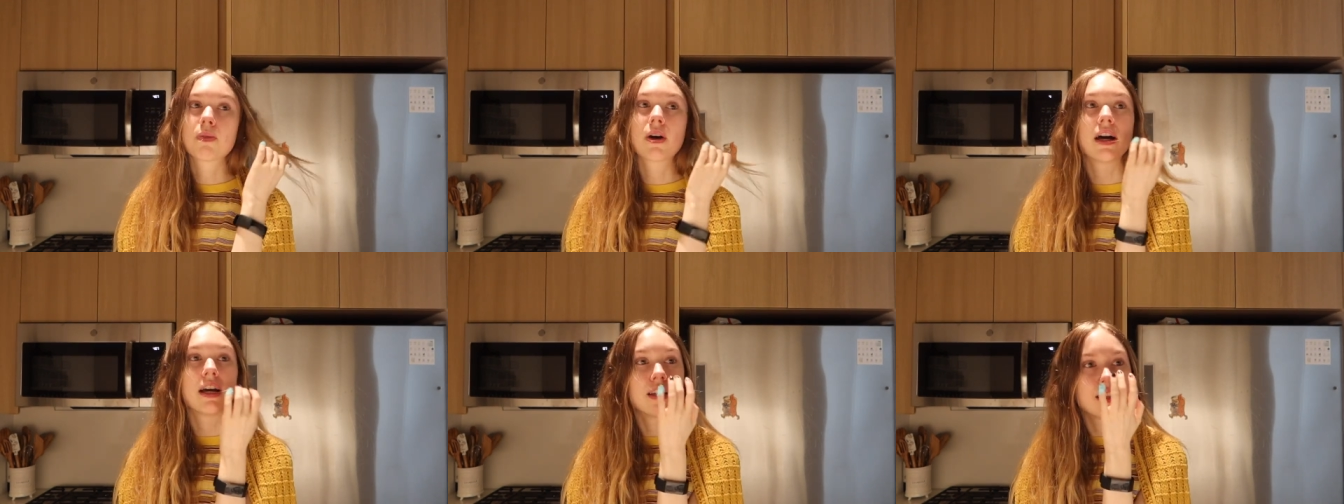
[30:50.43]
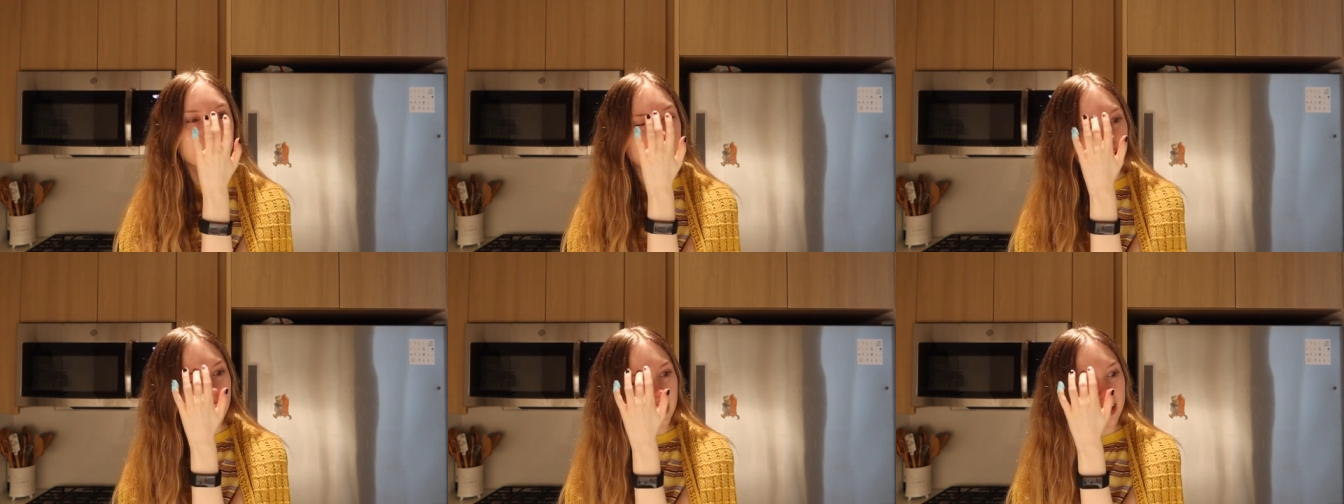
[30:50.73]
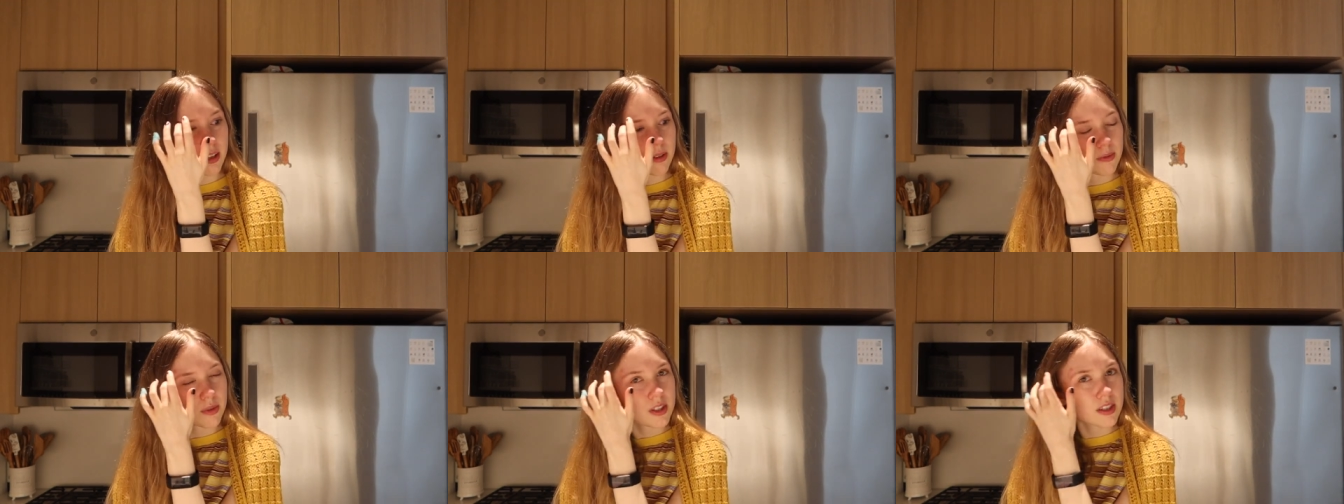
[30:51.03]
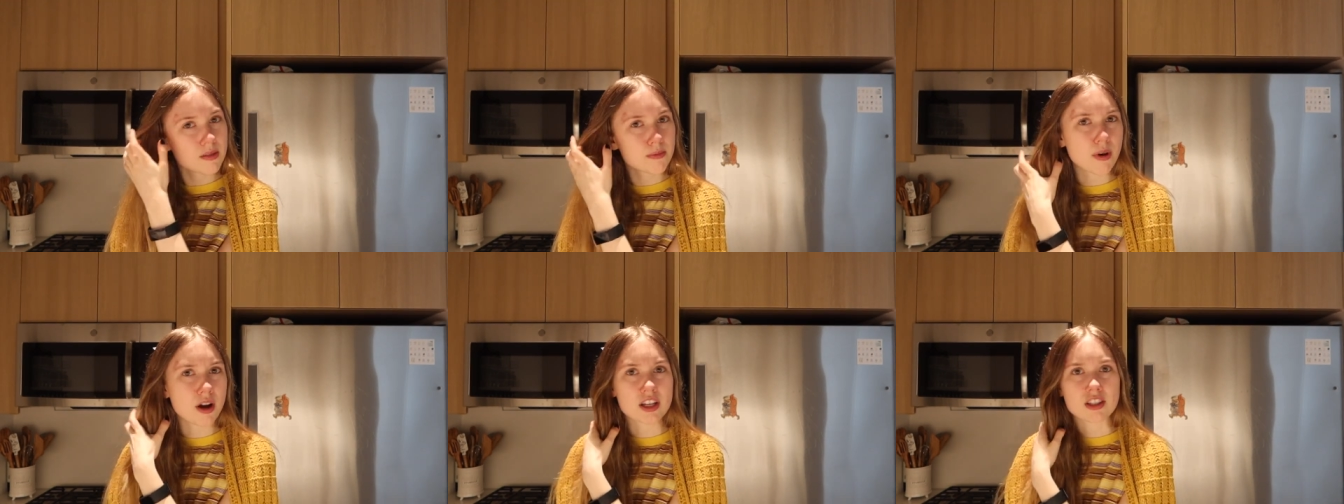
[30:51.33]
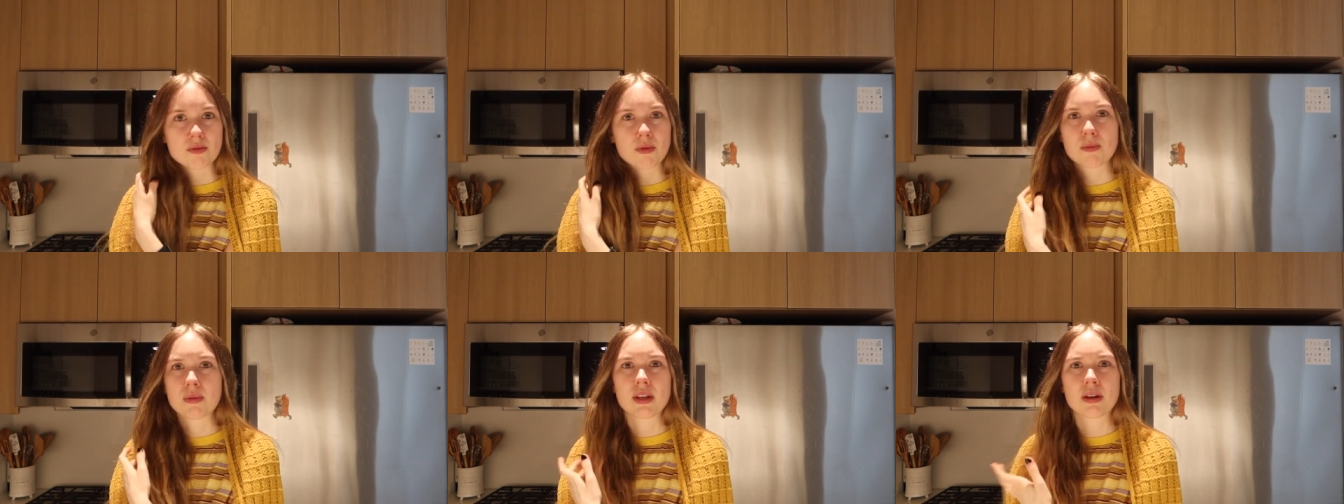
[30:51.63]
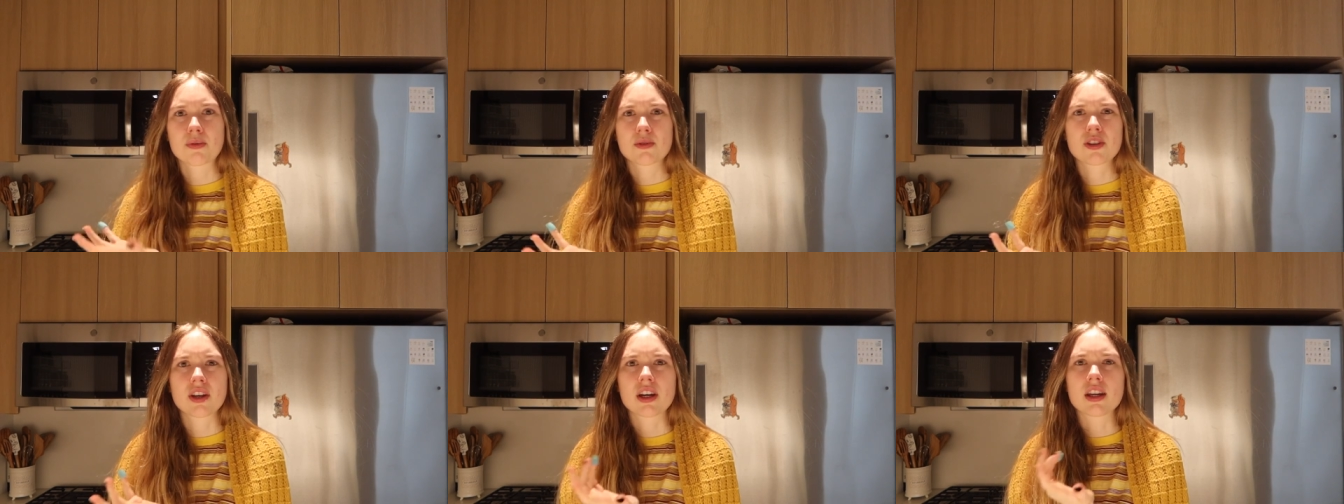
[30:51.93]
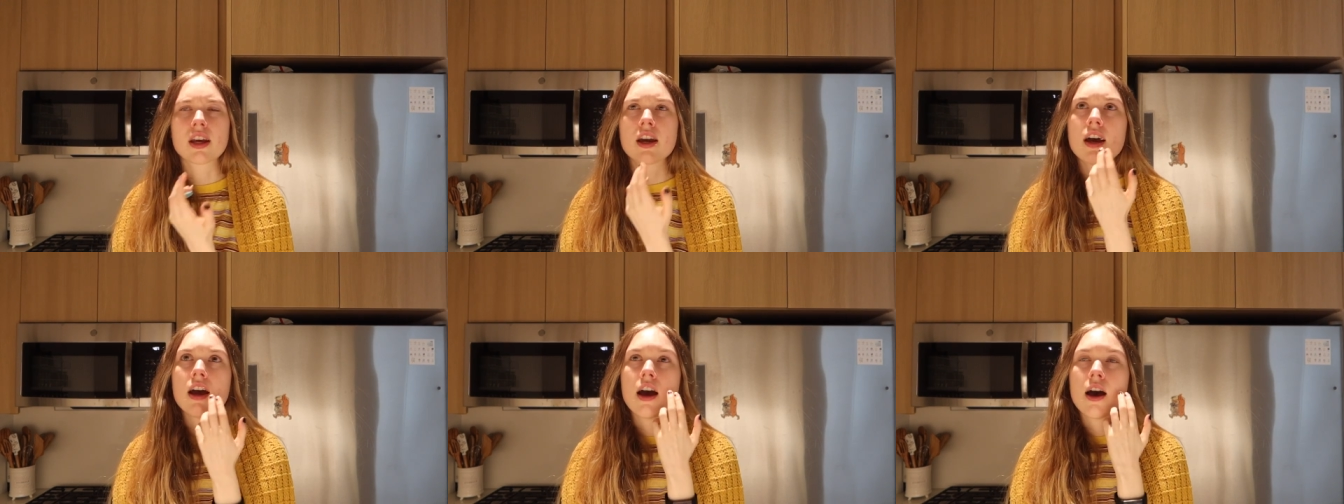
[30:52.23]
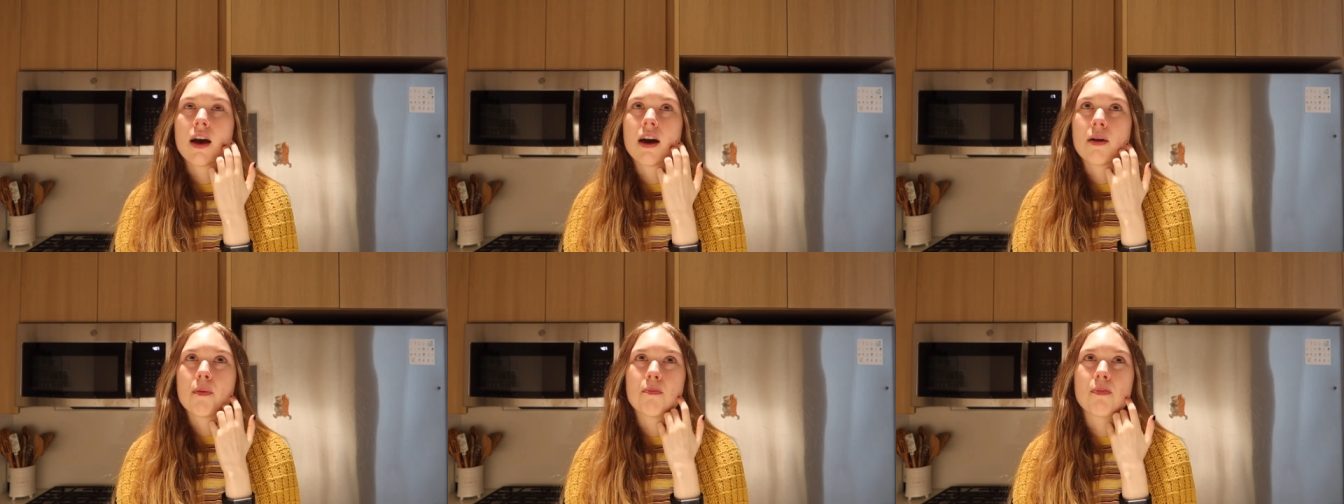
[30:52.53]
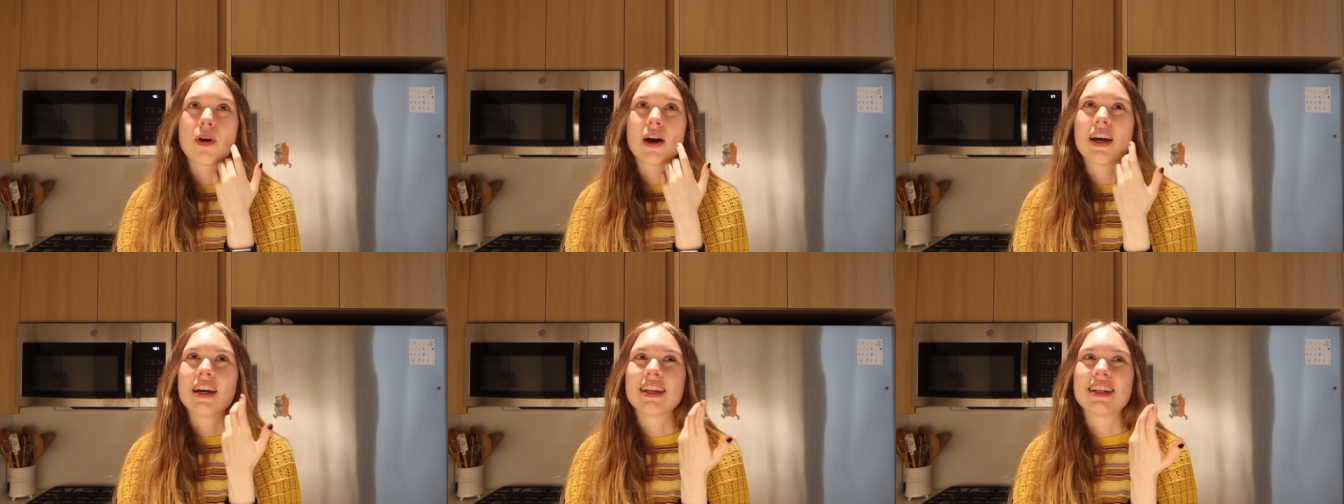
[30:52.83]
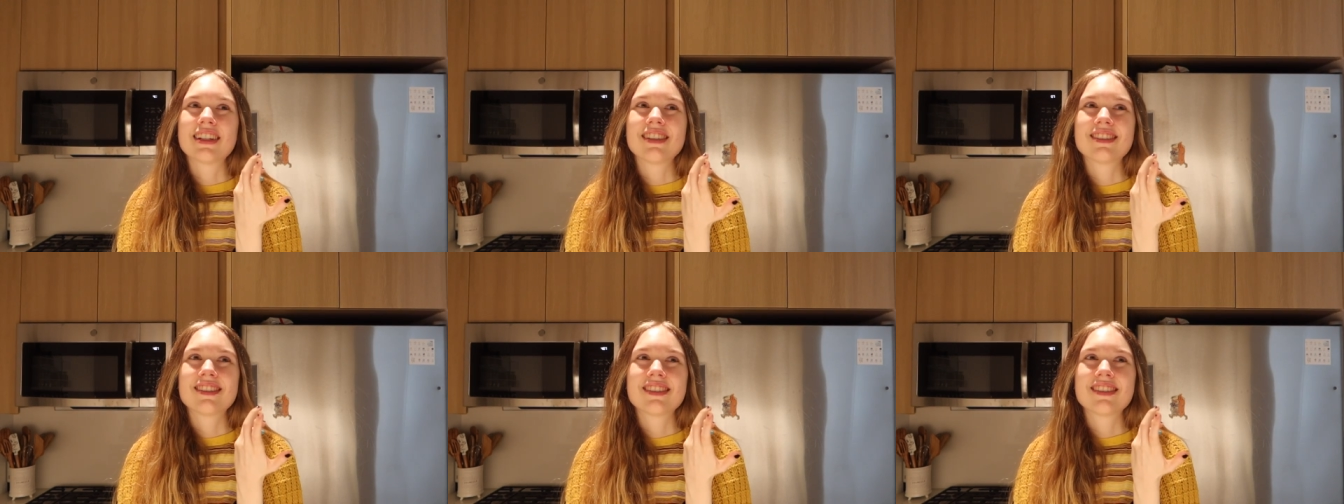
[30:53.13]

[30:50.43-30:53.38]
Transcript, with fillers: but like it was impossible meat. It was good. But